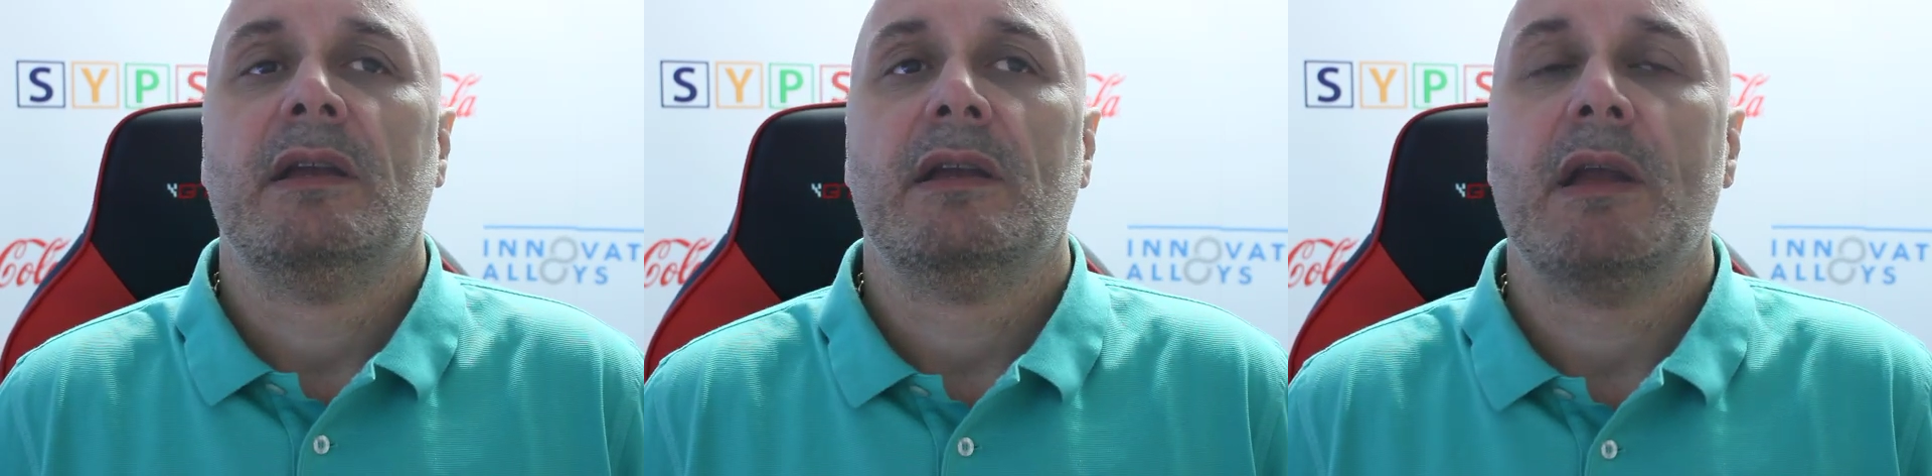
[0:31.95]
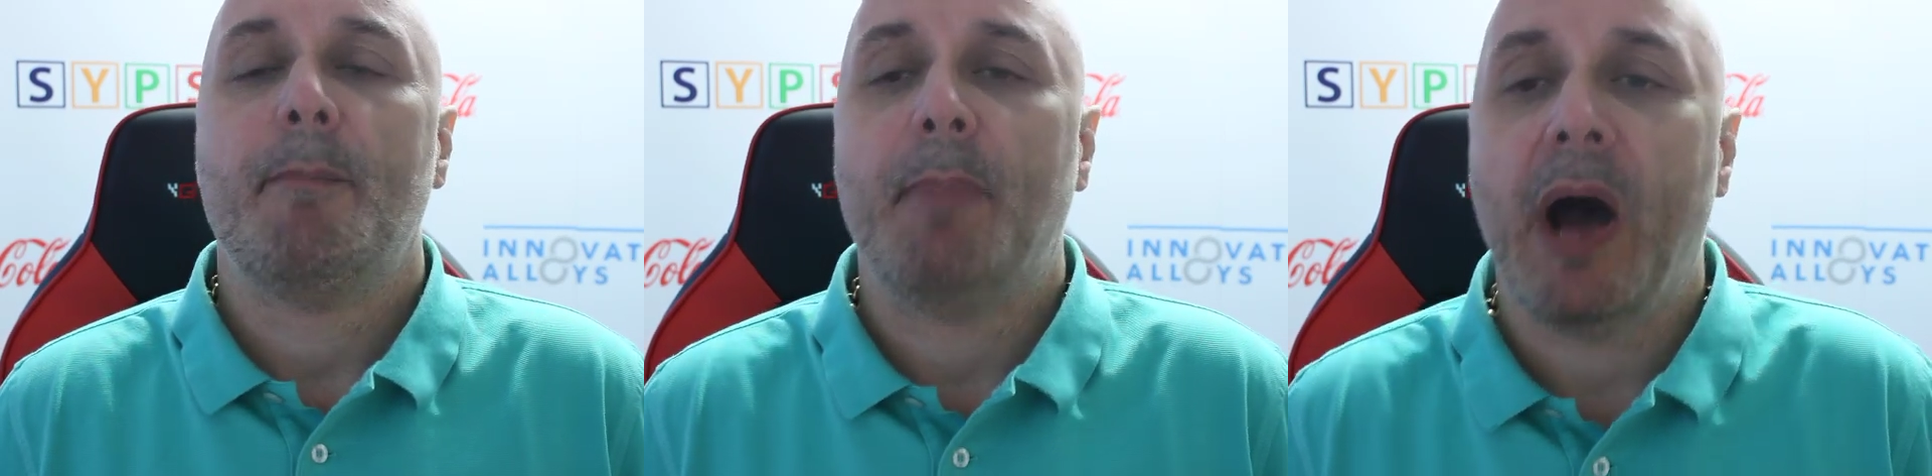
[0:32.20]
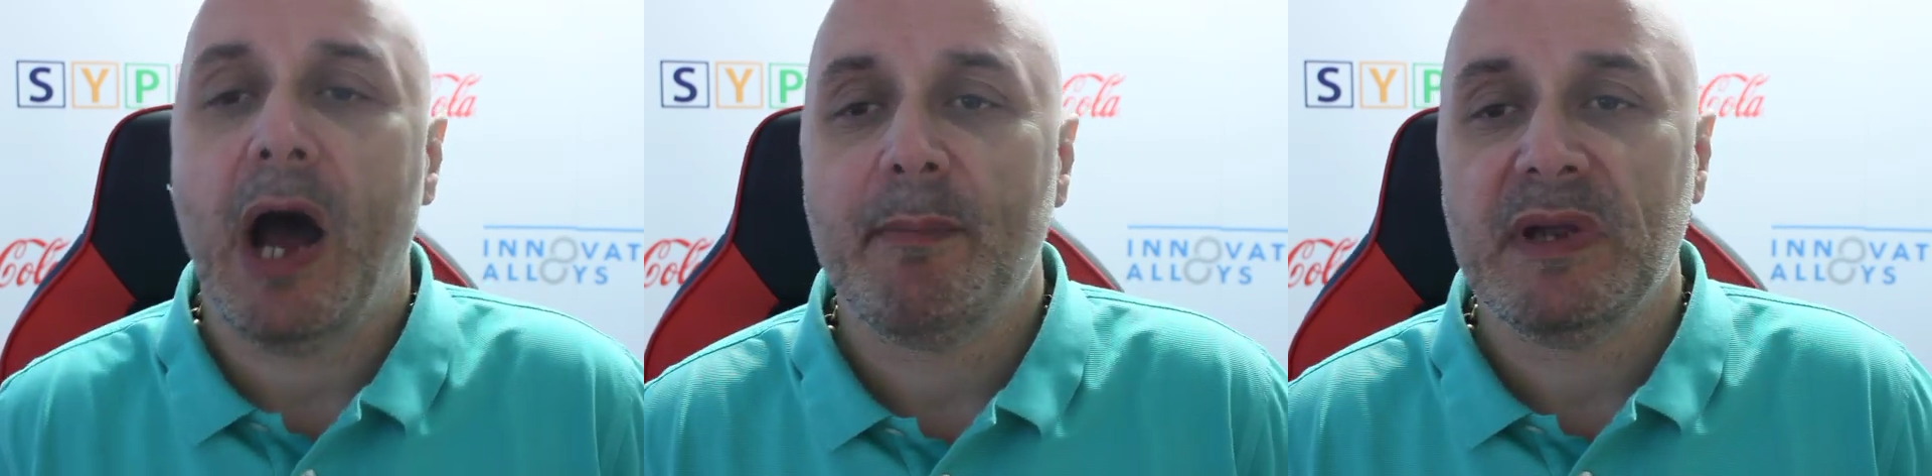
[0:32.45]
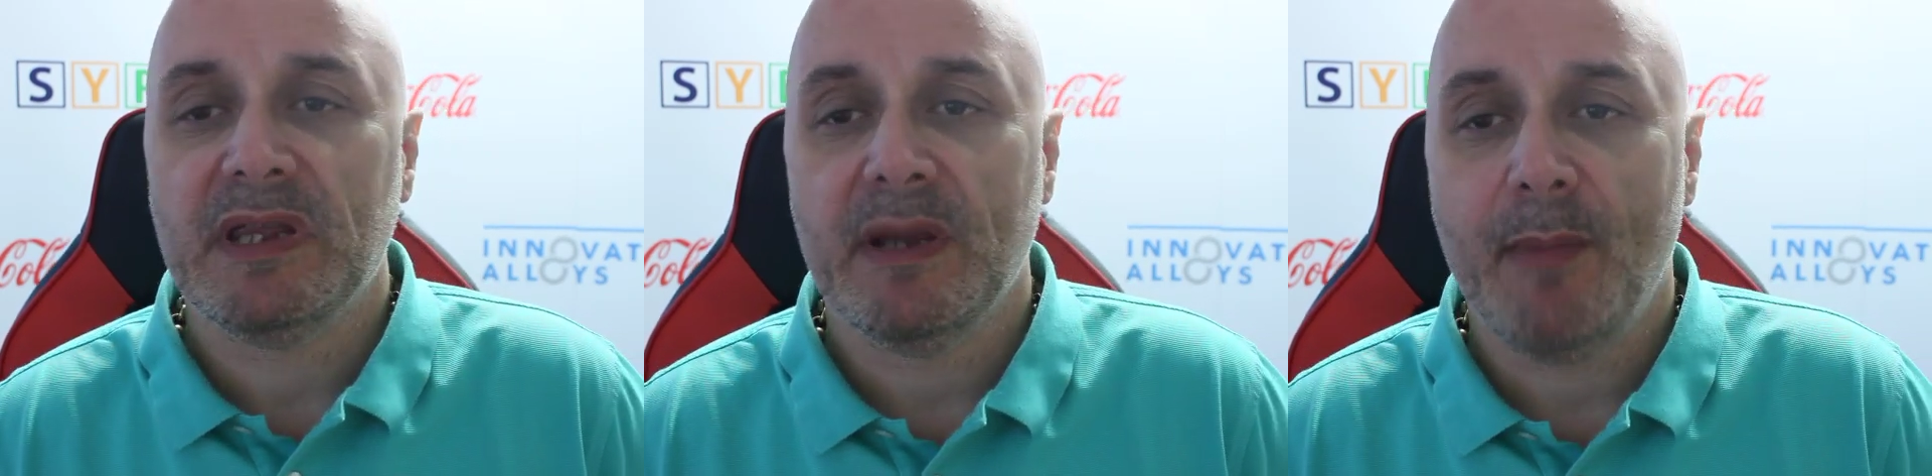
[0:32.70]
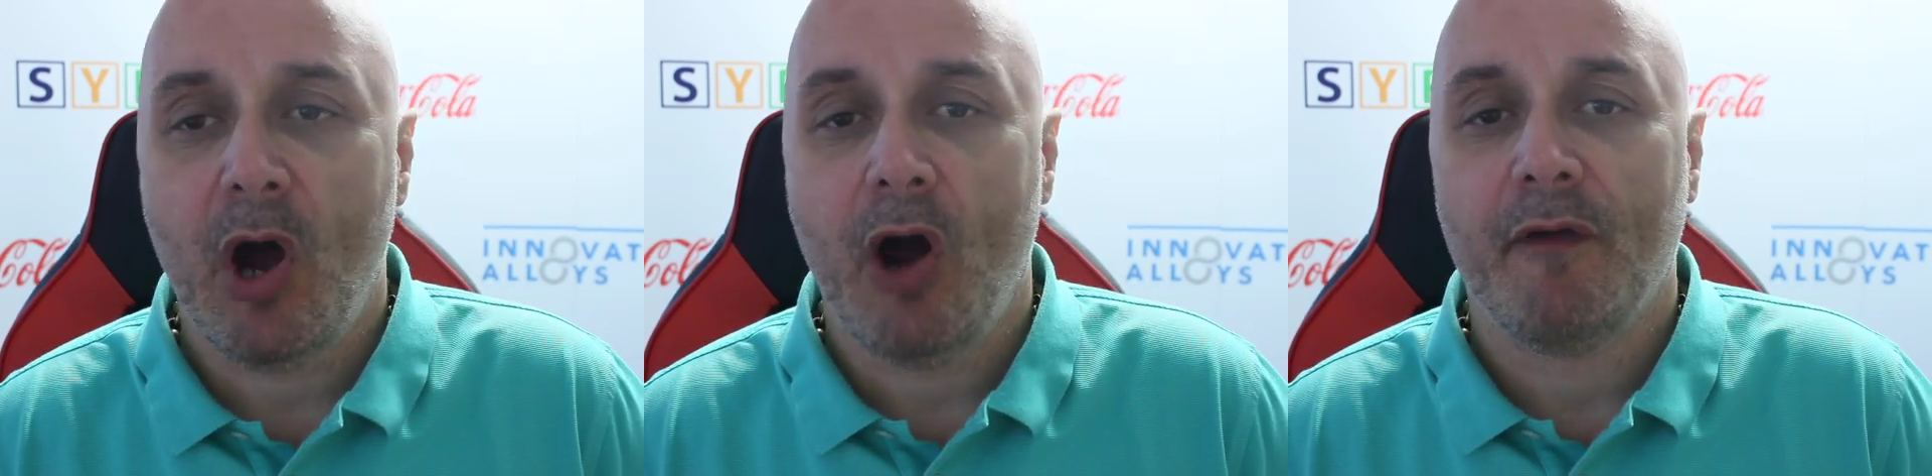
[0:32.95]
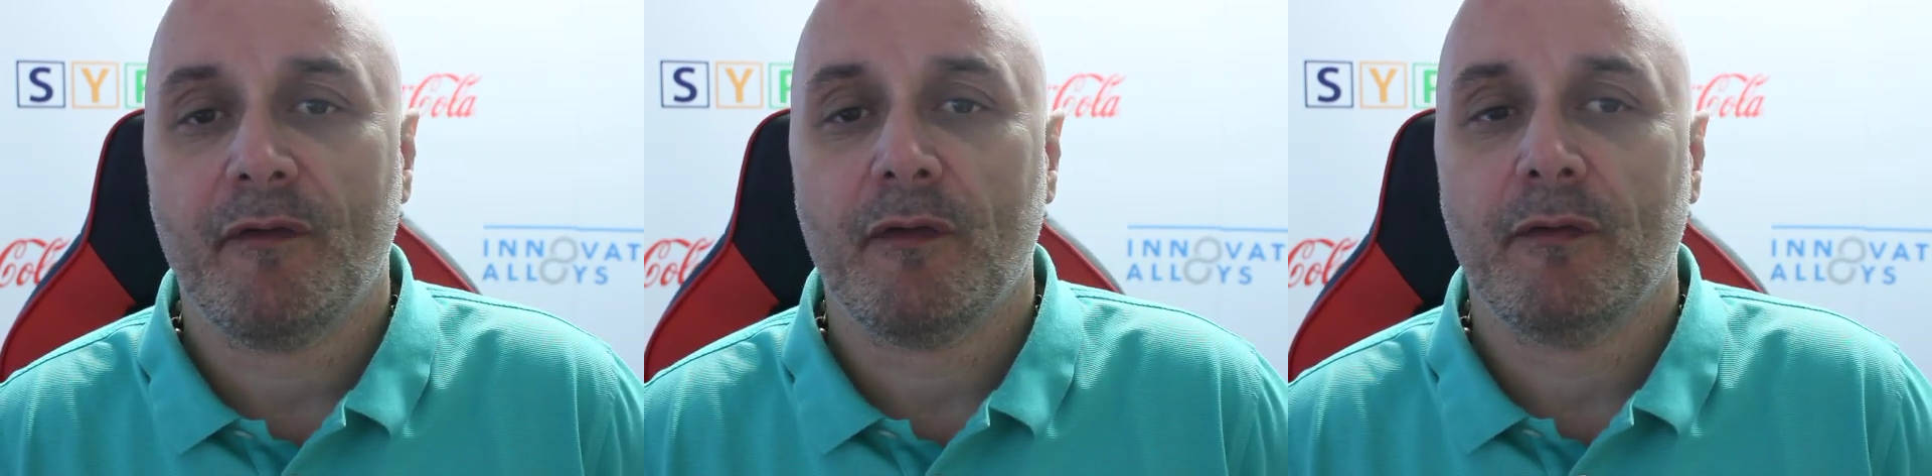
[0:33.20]
You're palming them
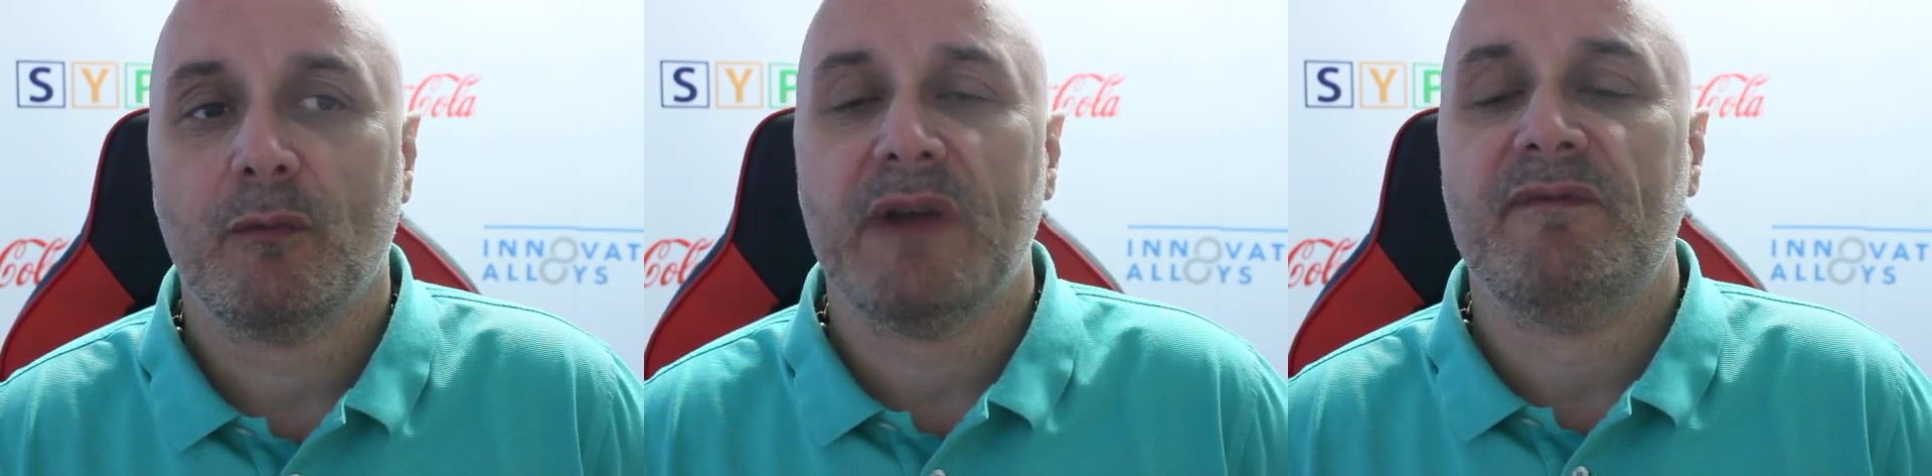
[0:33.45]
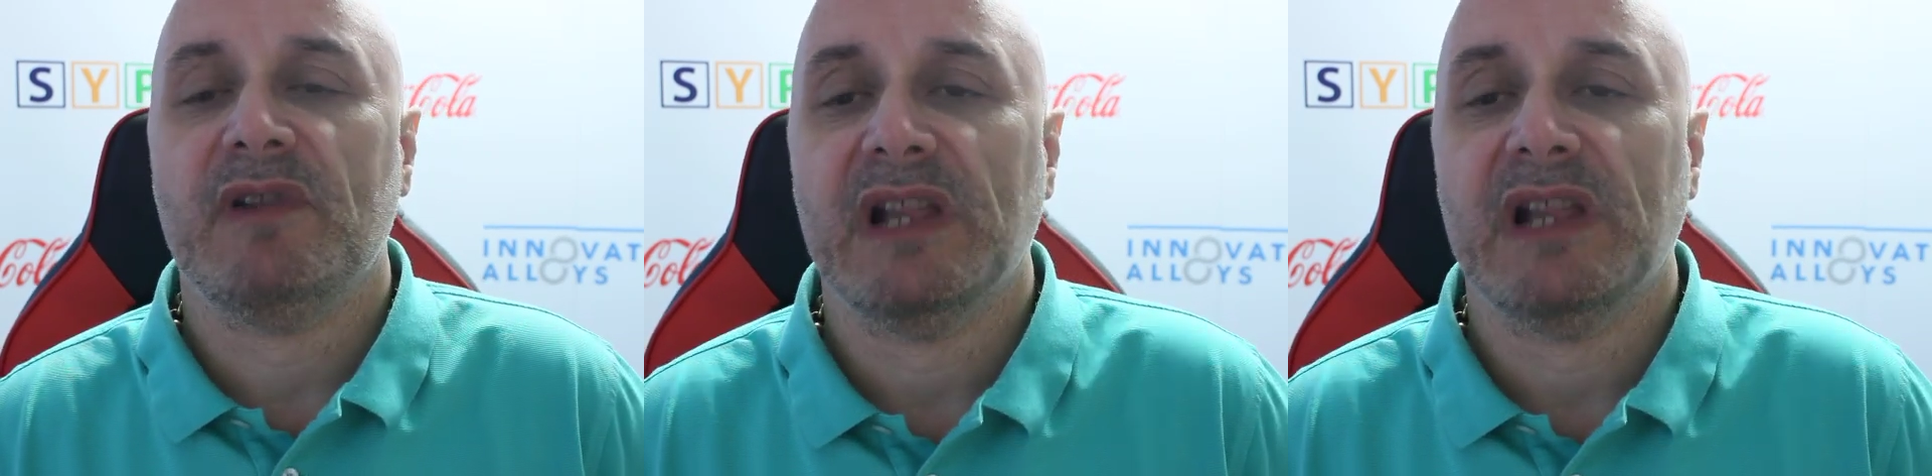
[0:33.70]
off with